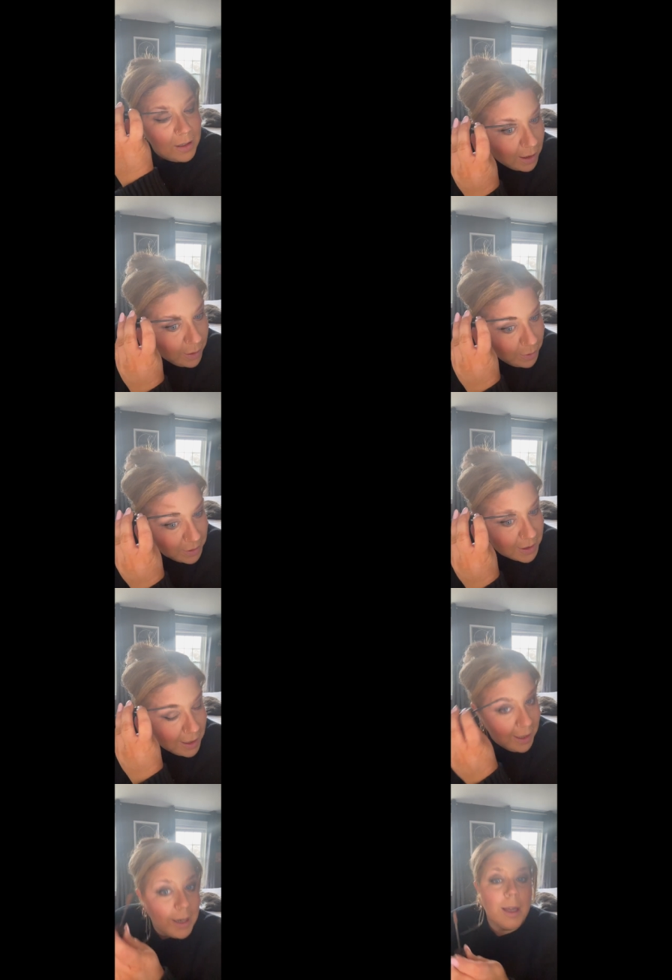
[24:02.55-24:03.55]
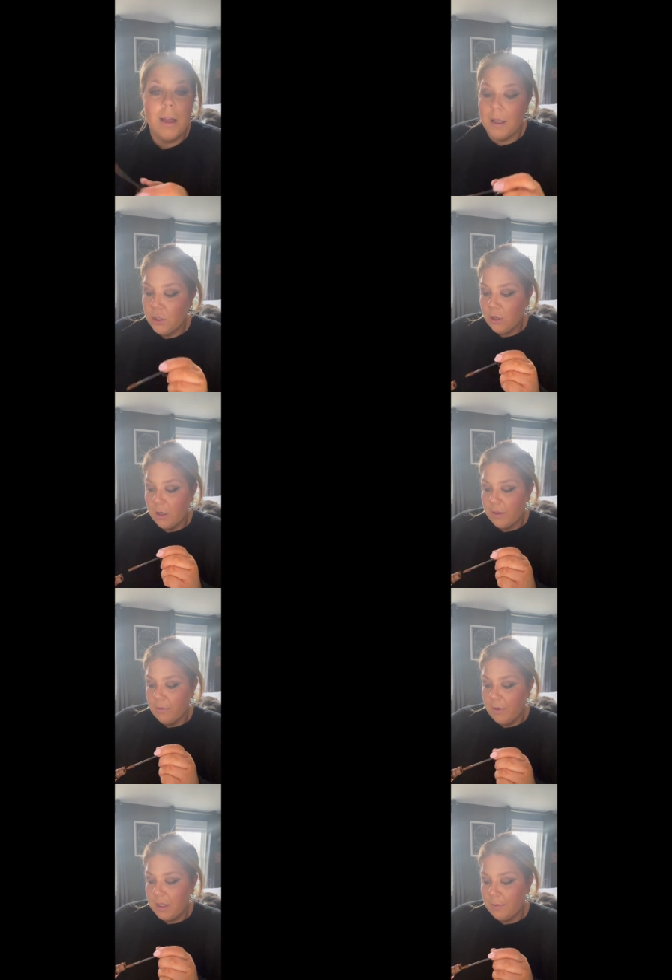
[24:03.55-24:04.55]
I will say, Jonathan
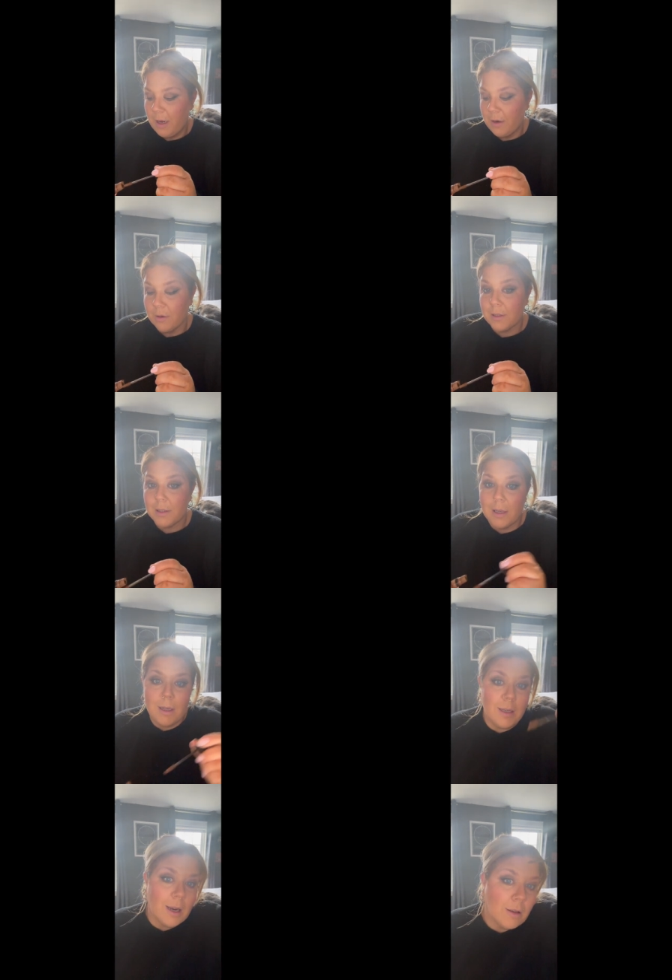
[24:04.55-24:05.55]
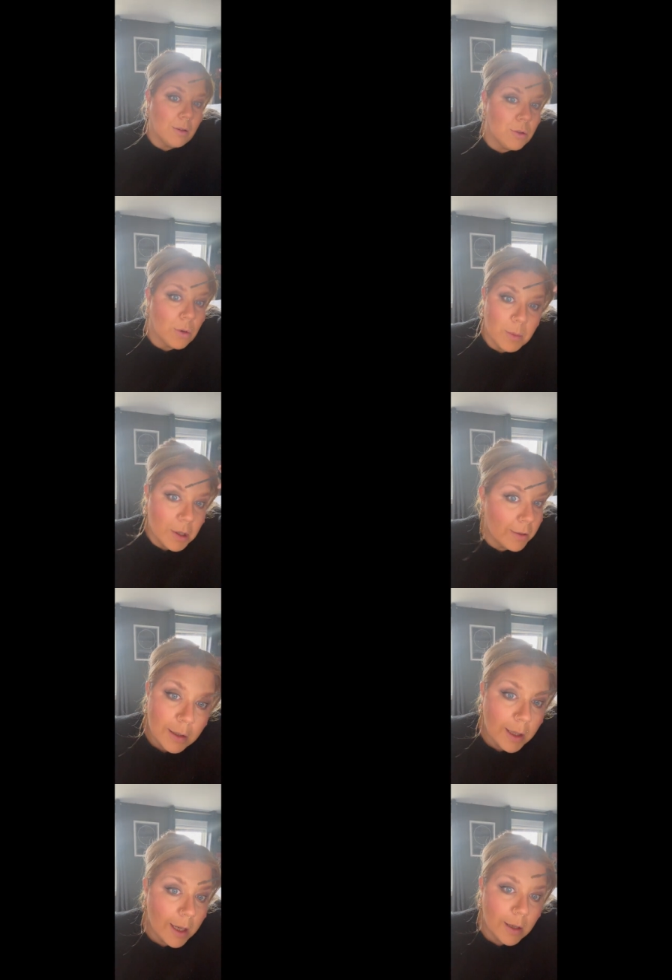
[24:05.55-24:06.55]
Rhys Meyers and Natalie Dormer.
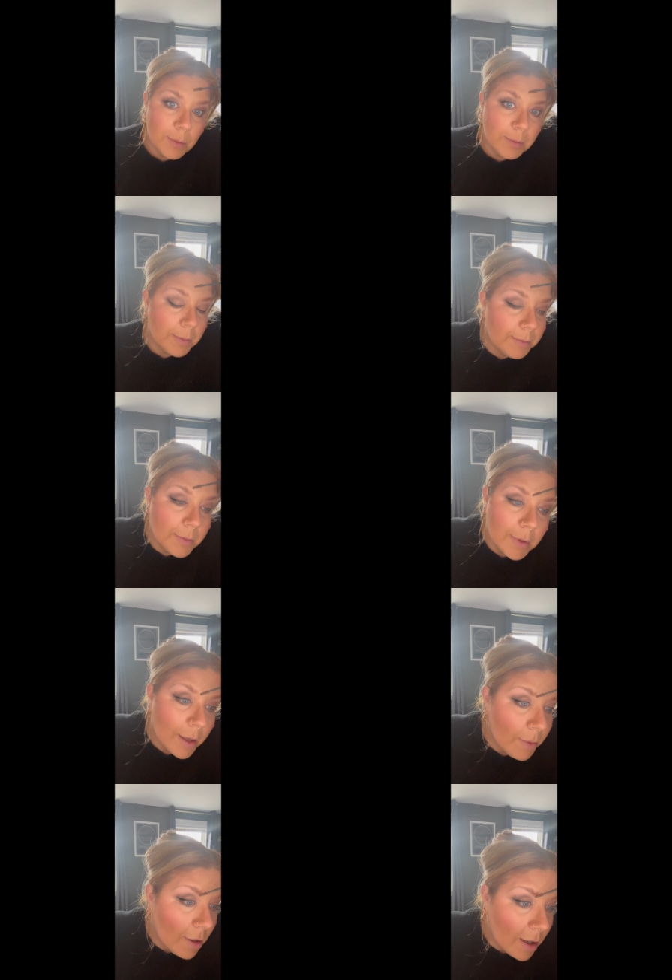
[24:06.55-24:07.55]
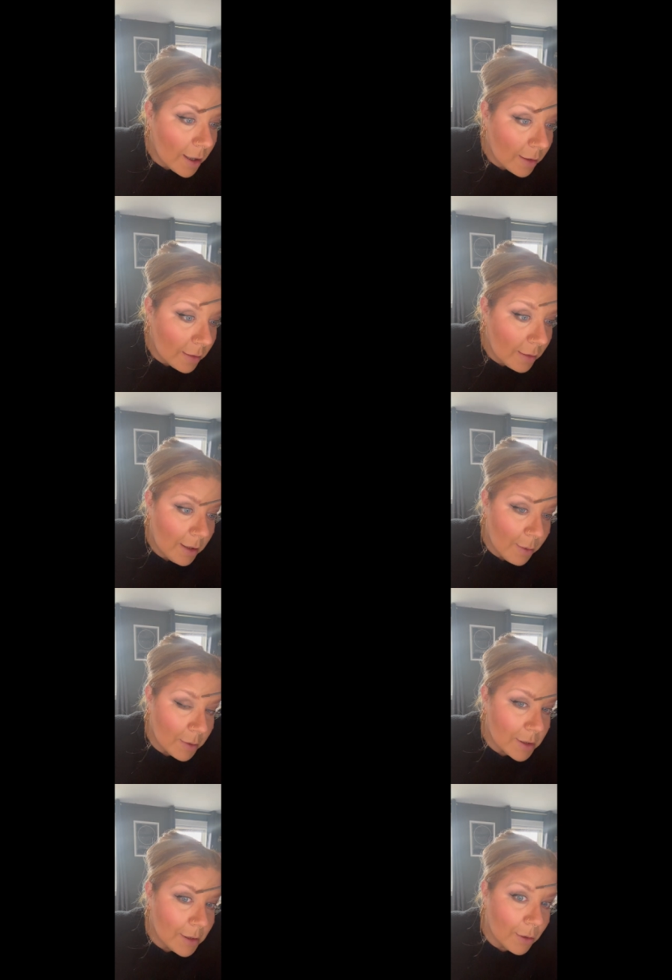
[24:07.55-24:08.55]
Damn, they were hot. They were
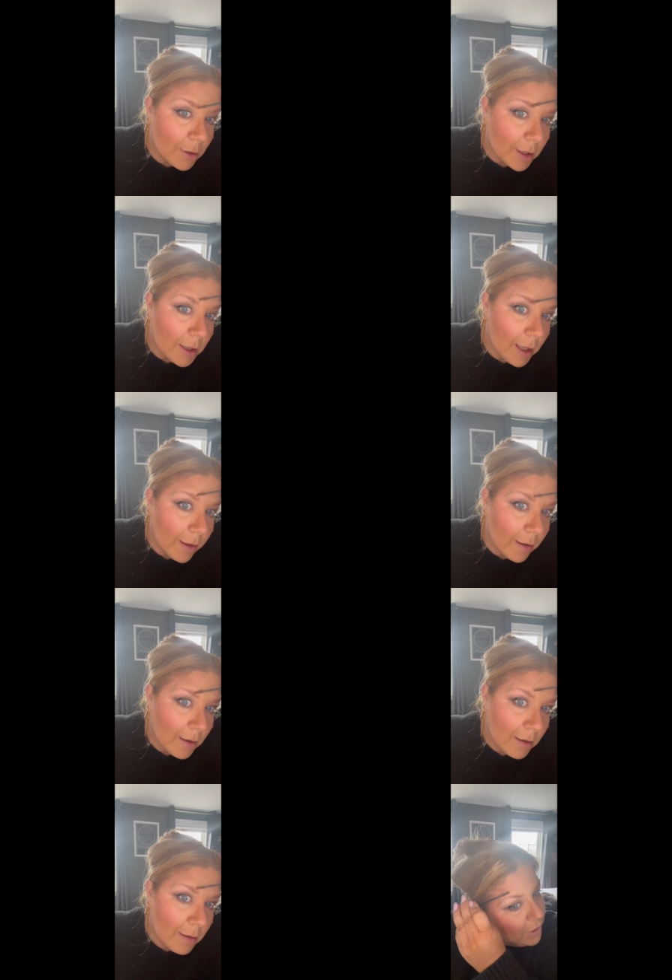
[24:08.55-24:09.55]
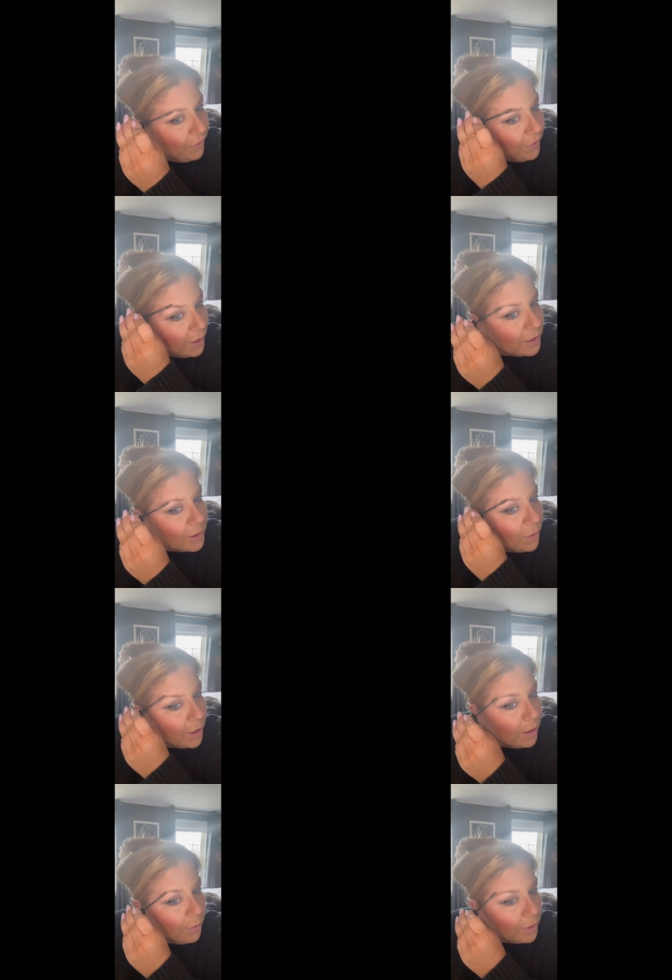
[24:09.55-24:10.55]
so good together. What the fuck is
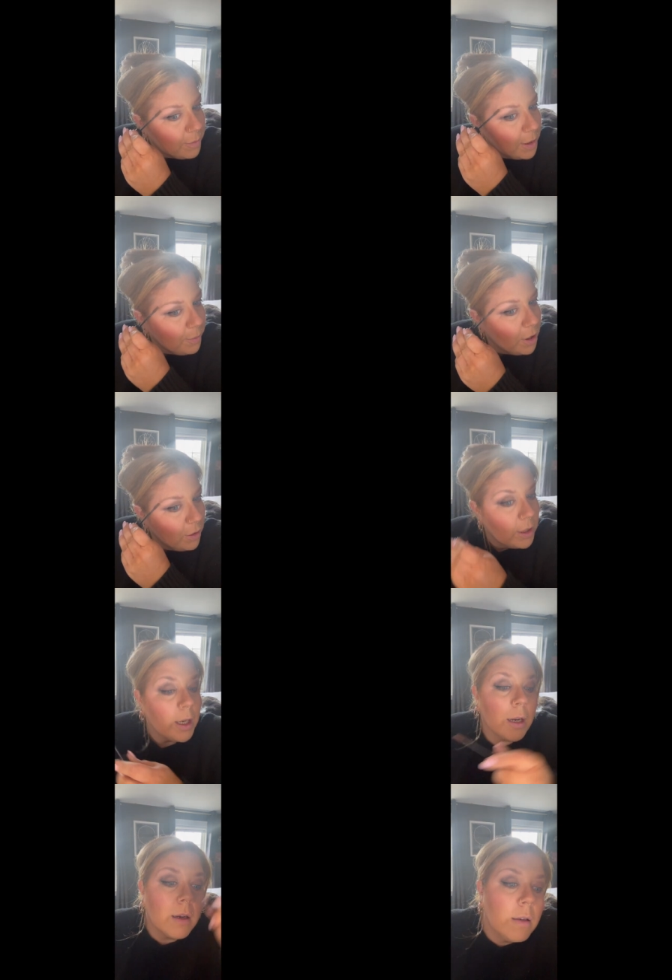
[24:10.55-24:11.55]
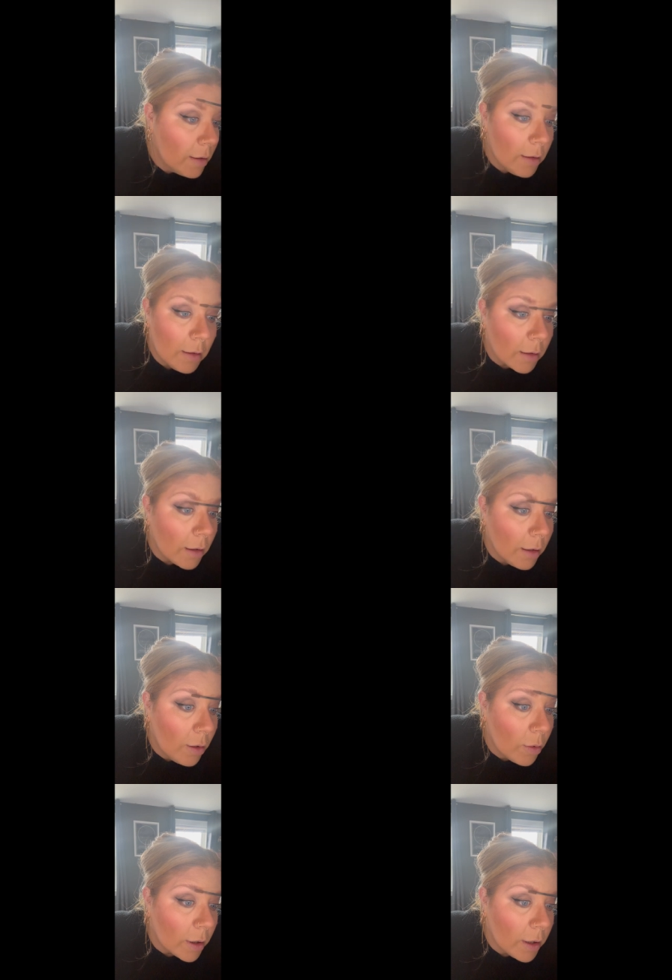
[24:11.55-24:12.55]
going on with my brow today? Good
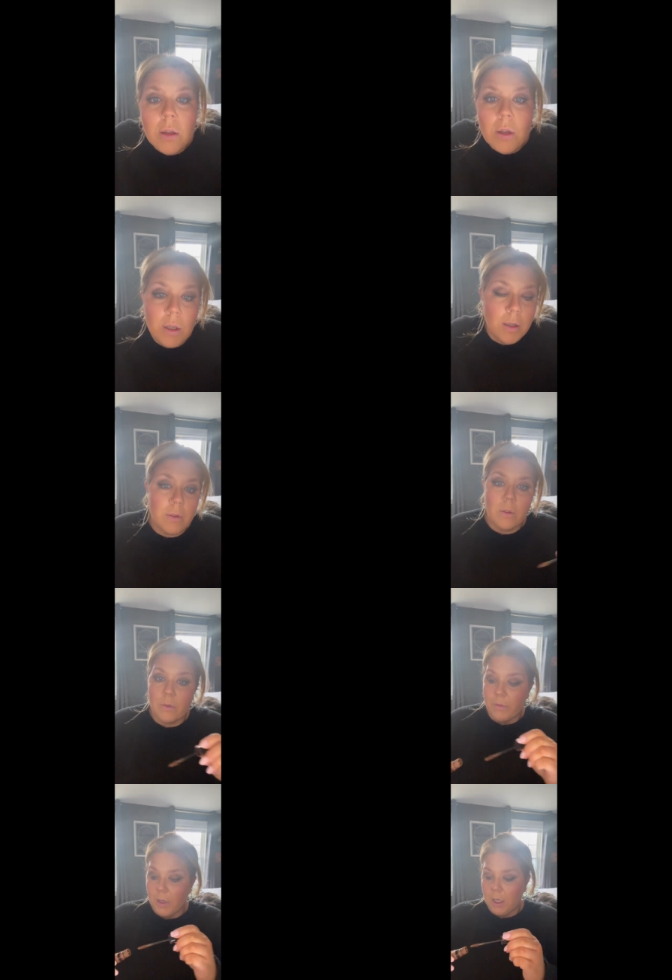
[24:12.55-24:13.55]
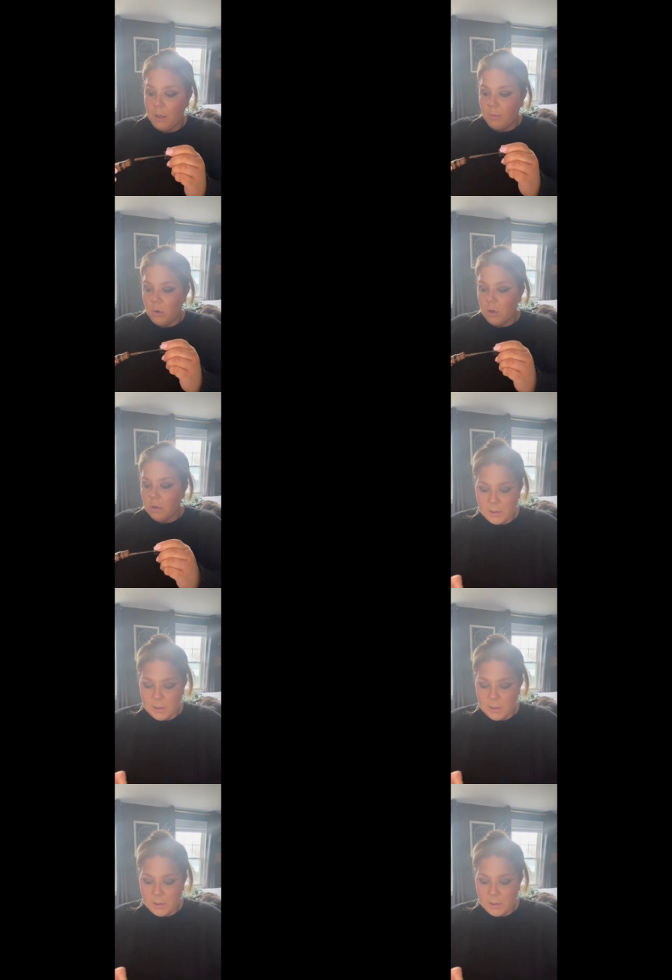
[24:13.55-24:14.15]
lord. God, it doesn't look funny anymore.